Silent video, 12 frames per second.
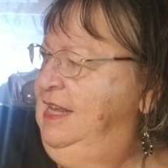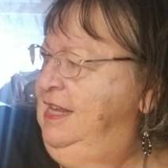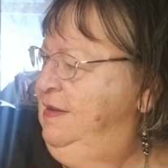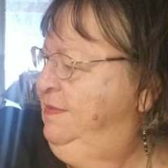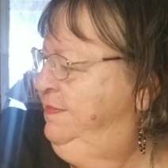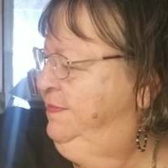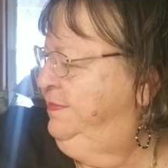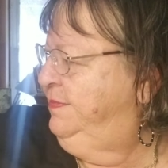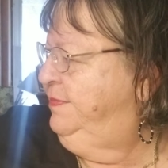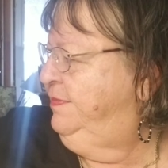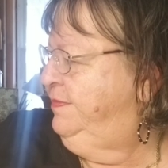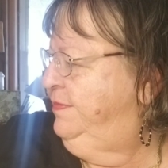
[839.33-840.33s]
Yeah.
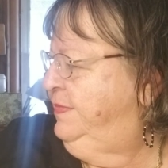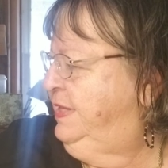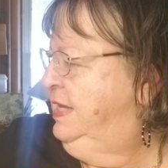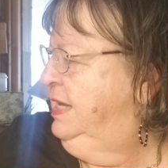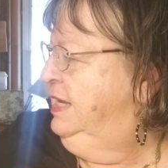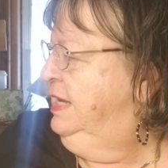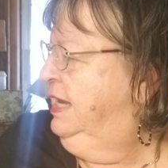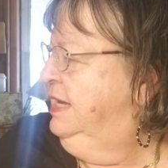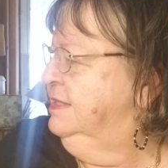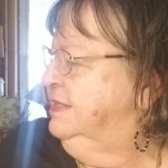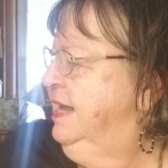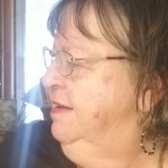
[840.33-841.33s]
I
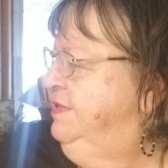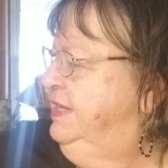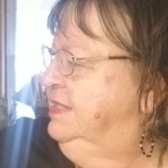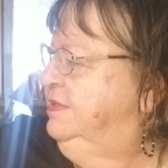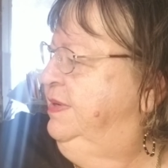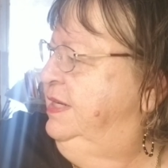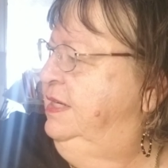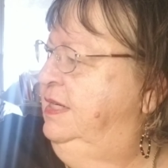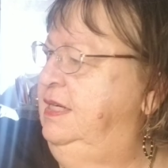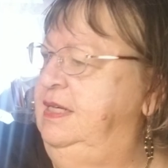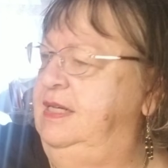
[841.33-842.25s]
also have this one.